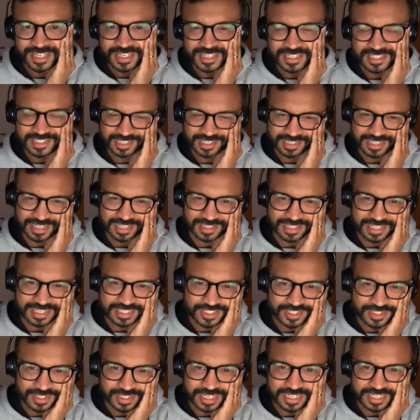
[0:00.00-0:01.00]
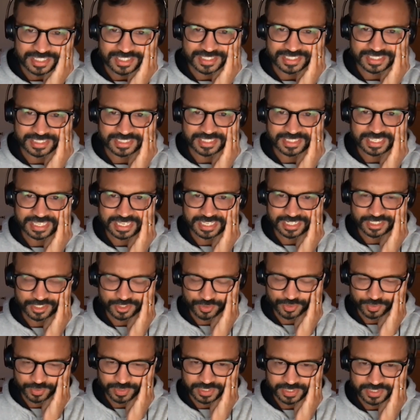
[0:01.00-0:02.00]
So let, let's, let's dig
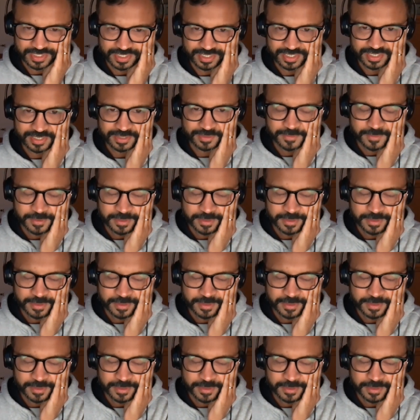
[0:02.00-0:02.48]
into it. So,